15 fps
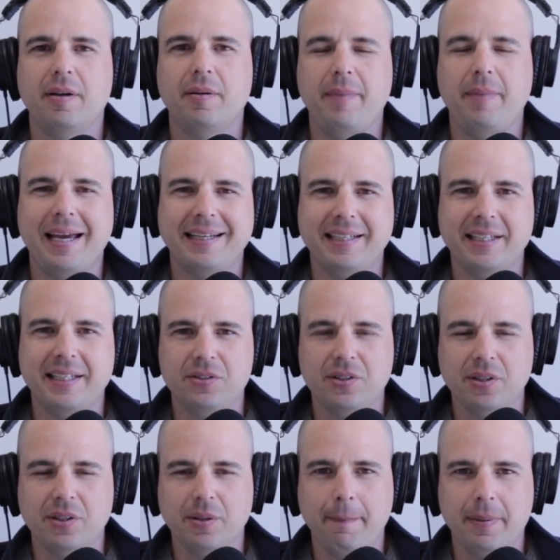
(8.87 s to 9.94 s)

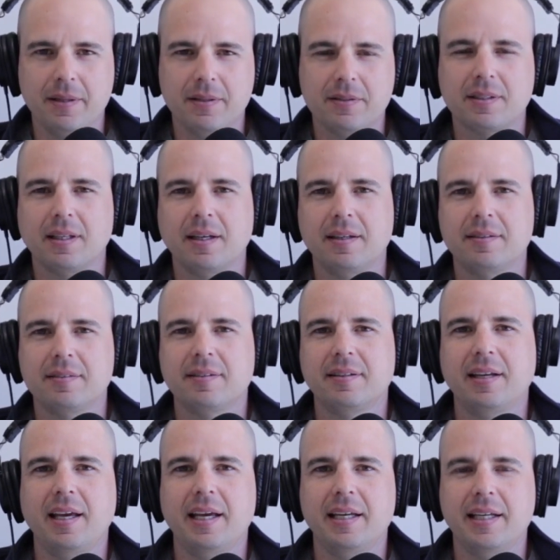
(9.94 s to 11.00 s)
magnesium
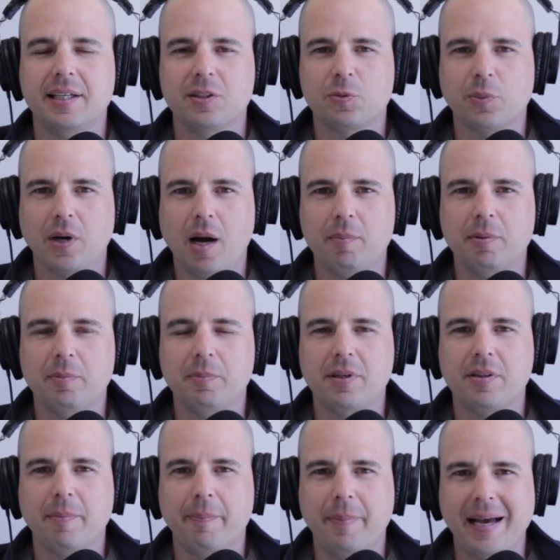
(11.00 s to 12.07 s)
bisglycinate is probably
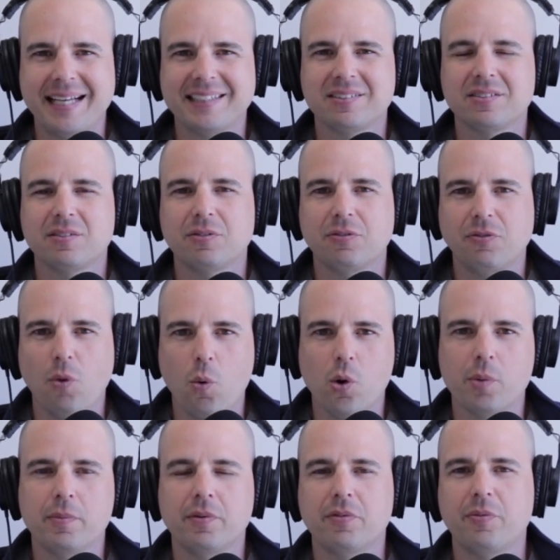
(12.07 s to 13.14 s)
the best
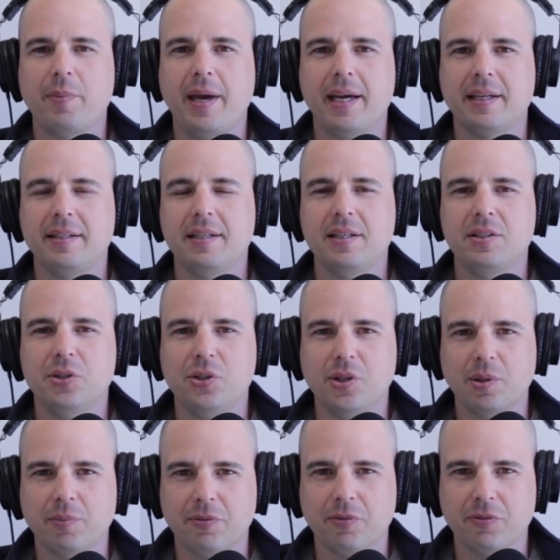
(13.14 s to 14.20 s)
form of
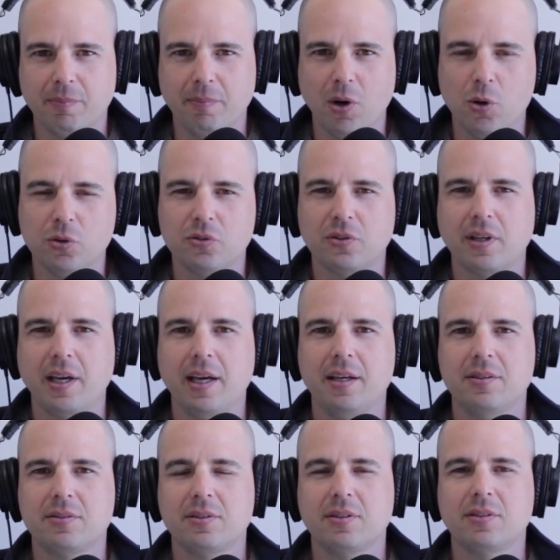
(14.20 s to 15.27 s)
magnesium for most
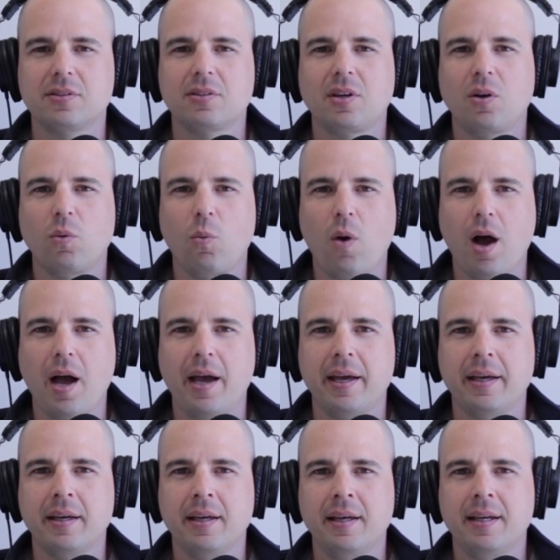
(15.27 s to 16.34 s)
cases and
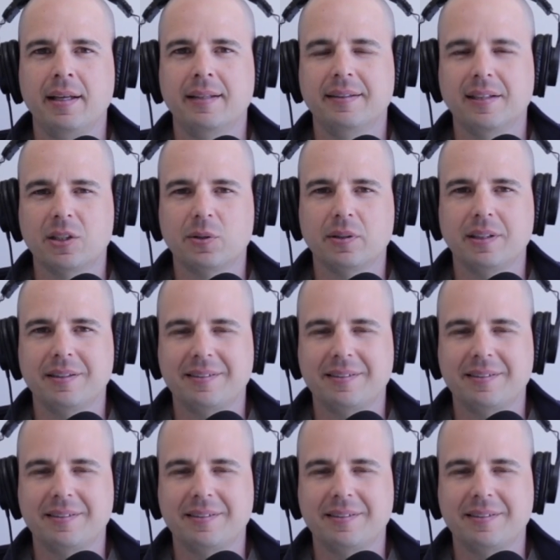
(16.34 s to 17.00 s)
why literally